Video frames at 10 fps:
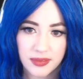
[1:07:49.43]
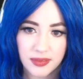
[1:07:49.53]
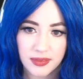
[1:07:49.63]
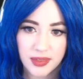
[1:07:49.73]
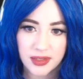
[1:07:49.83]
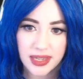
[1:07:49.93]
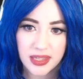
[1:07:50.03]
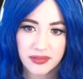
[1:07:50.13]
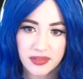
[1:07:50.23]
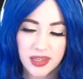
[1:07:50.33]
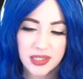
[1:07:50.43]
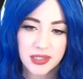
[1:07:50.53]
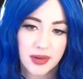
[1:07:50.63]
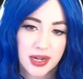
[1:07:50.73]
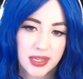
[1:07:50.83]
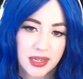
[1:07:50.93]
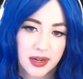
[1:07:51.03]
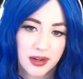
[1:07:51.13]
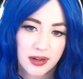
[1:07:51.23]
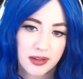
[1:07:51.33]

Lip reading: The length of this right here